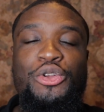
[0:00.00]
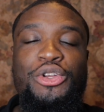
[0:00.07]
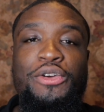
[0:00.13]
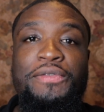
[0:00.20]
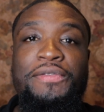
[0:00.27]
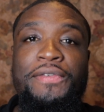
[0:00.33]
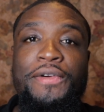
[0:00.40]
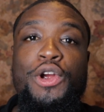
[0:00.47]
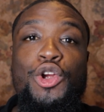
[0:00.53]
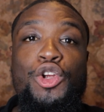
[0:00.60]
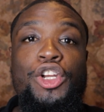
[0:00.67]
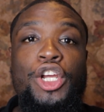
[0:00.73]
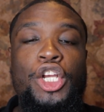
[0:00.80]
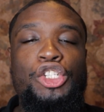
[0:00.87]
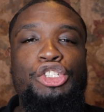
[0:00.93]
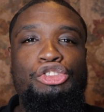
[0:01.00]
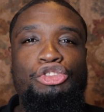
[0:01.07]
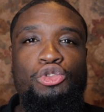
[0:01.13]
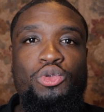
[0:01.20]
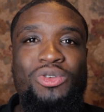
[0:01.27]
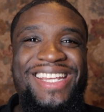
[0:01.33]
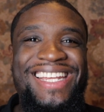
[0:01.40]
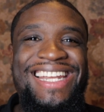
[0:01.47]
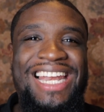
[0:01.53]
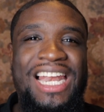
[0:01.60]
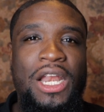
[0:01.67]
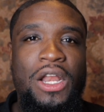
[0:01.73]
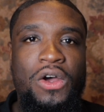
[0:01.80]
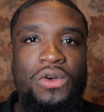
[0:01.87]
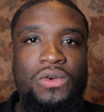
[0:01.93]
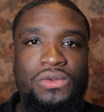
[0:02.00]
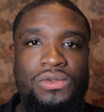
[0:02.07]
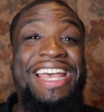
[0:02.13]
deferred student loan.